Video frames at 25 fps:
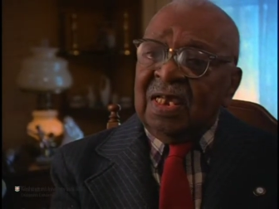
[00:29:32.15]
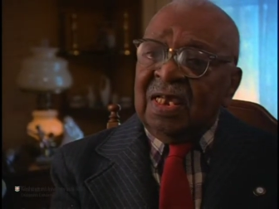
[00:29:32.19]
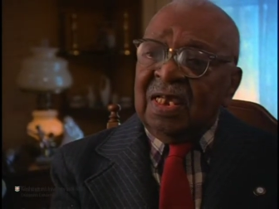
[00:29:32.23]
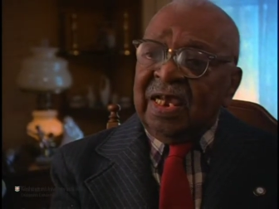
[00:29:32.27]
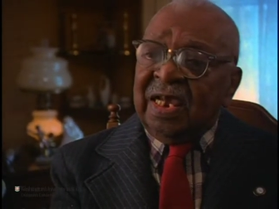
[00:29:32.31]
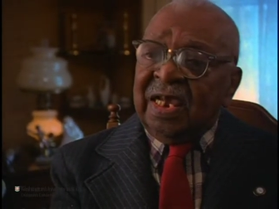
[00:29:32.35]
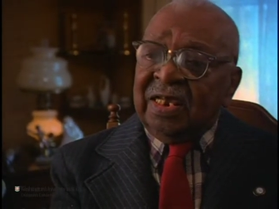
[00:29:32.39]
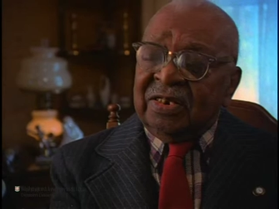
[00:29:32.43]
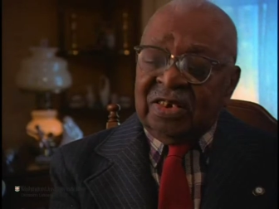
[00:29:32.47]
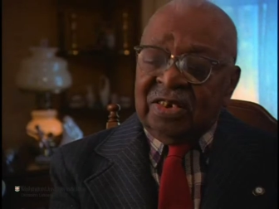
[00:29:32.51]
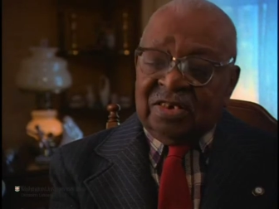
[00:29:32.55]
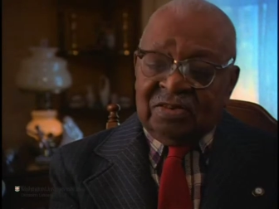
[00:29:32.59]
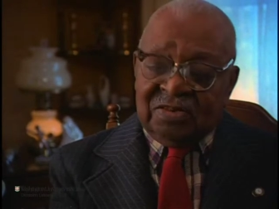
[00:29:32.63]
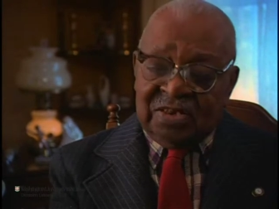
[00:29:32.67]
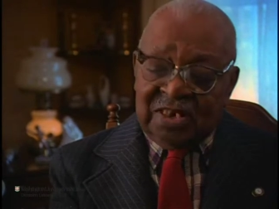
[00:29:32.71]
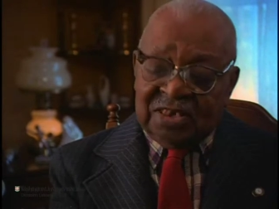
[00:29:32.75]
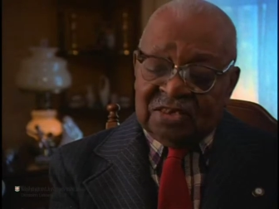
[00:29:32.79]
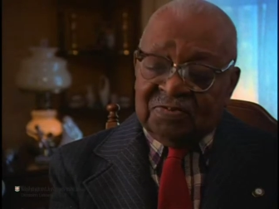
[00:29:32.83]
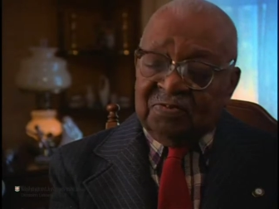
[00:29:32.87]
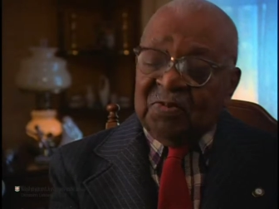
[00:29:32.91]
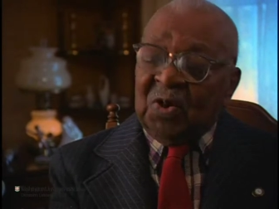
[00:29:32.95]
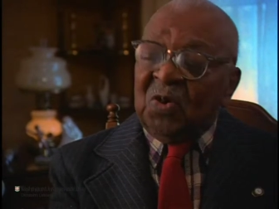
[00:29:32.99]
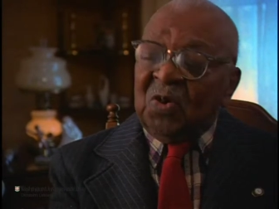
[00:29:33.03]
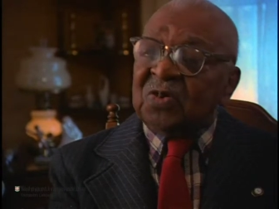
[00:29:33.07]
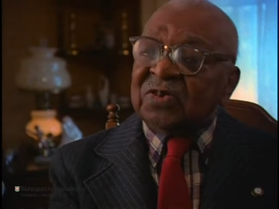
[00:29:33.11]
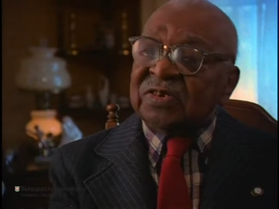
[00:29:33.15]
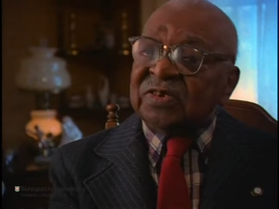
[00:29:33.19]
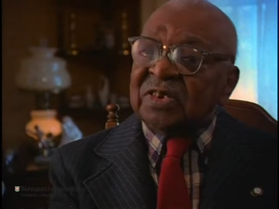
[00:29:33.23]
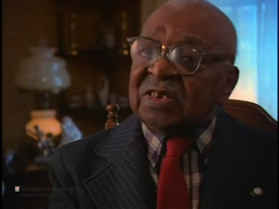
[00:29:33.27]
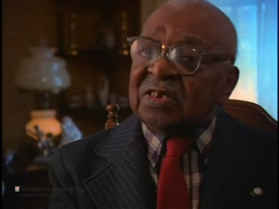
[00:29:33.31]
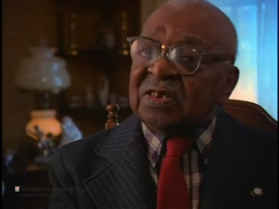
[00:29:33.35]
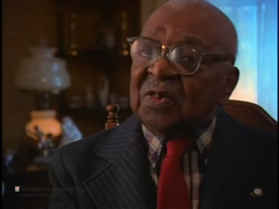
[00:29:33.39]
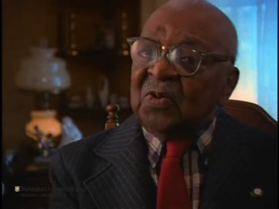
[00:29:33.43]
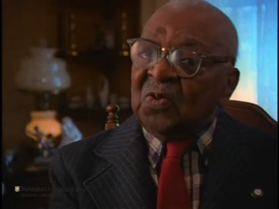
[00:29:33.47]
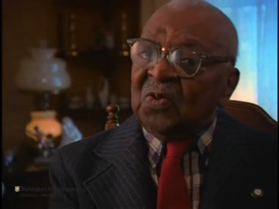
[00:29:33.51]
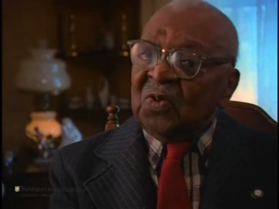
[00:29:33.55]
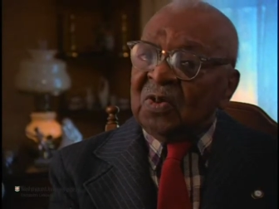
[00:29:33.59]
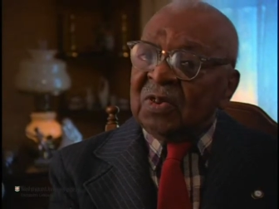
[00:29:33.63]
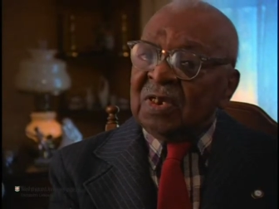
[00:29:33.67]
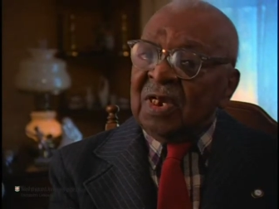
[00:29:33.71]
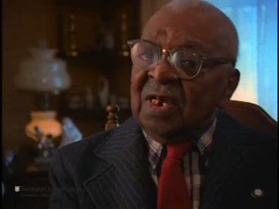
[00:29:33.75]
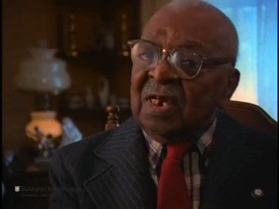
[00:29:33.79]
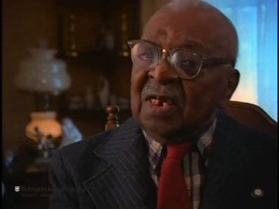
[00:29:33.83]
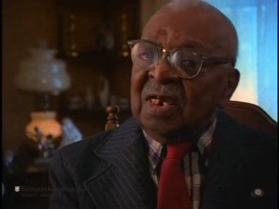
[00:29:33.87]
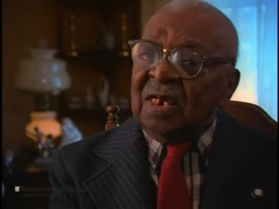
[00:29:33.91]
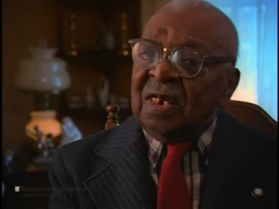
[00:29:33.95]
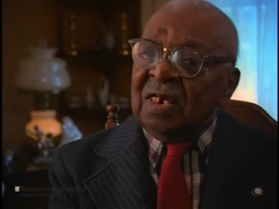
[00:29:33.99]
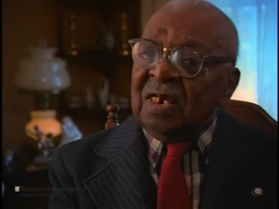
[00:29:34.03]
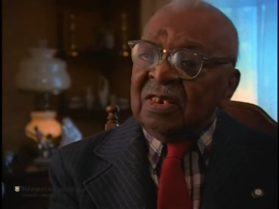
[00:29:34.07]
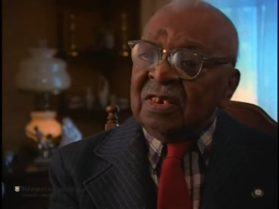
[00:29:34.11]
And it just bolstered the,
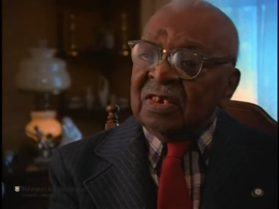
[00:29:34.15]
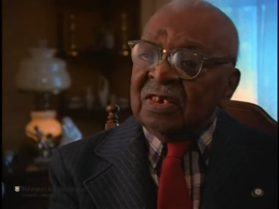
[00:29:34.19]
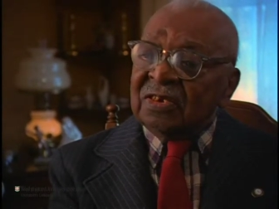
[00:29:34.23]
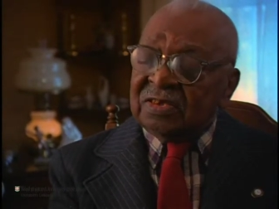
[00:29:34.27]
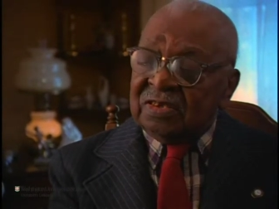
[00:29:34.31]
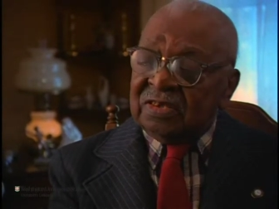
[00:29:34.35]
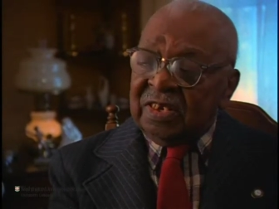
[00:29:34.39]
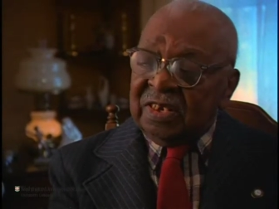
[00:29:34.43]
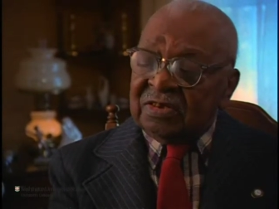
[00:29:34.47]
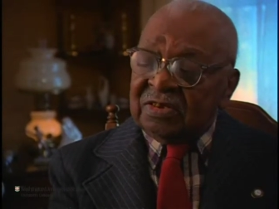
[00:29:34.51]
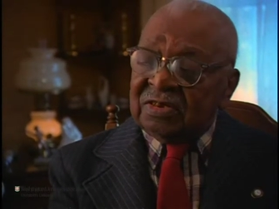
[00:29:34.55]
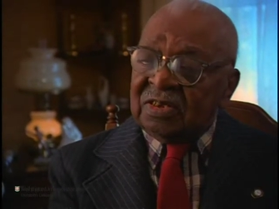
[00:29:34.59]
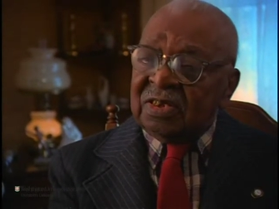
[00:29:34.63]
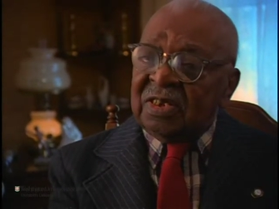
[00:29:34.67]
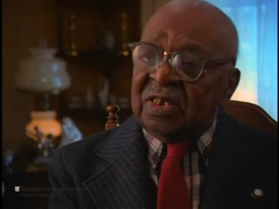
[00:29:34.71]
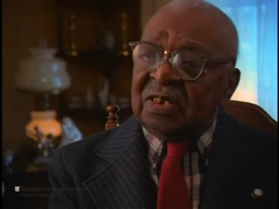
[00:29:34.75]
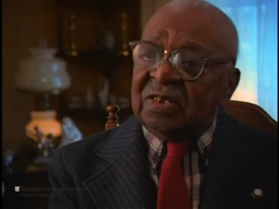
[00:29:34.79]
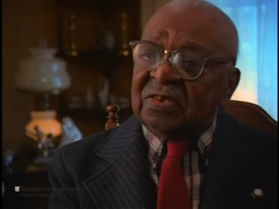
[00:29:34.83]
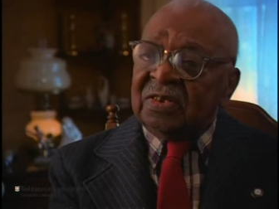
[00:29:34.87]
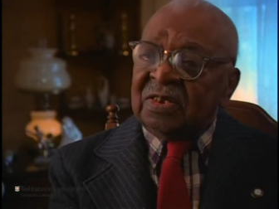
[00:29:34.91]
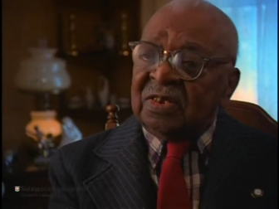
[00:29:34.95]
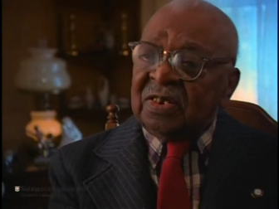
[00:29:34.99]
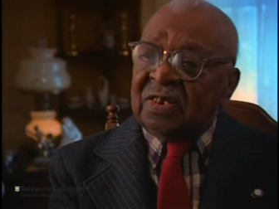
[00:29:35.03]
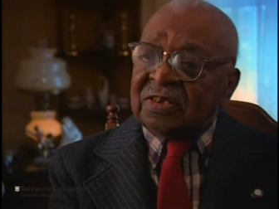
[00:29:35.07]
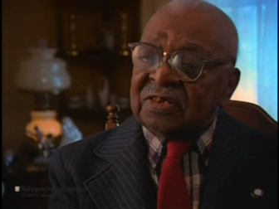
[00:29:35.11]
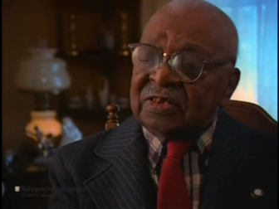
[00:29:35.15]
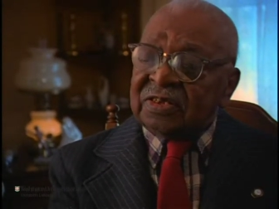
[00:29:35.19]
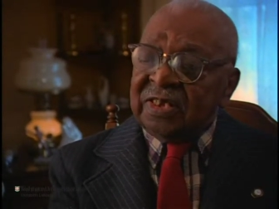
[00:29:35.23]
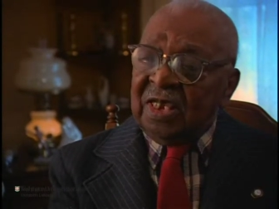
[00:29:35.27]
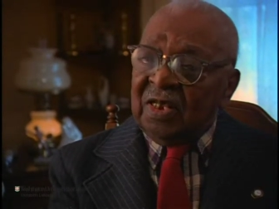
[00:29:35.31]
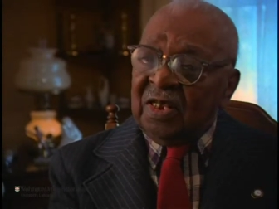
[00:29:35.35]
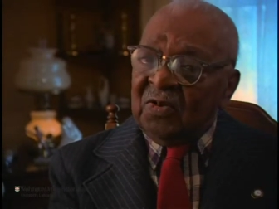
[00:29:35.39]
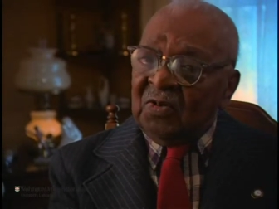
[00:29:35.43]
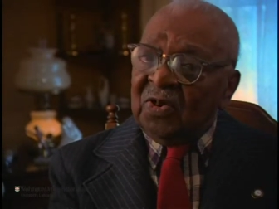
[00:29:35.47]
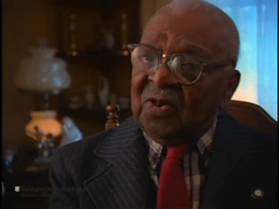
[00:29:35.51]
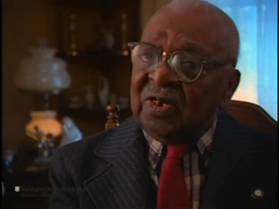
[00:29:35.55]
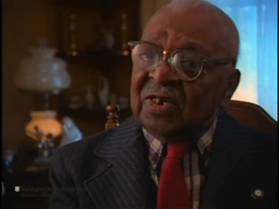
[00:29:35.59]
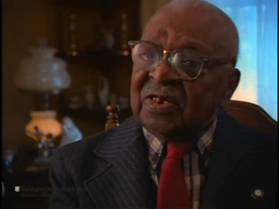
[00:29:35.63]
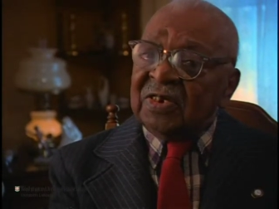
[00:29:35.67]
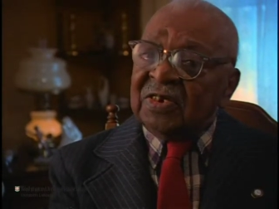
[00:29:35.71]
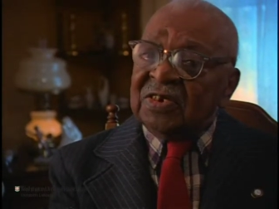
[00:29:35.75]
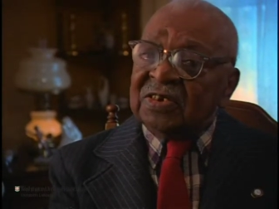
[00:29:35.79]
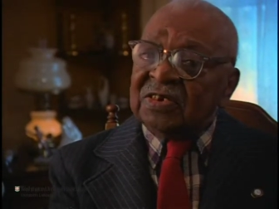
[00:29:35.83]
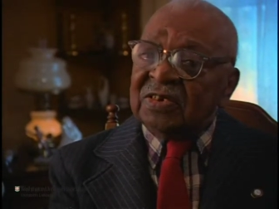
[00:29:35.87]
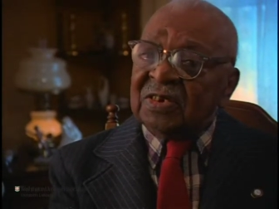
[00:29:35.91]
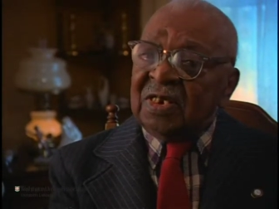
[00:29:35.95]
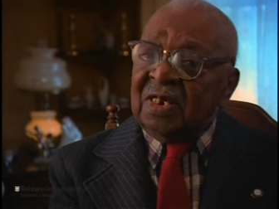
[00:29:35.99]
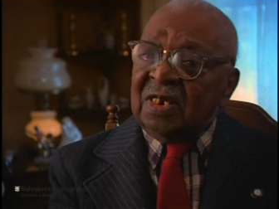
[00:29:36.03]
this, the steel workers.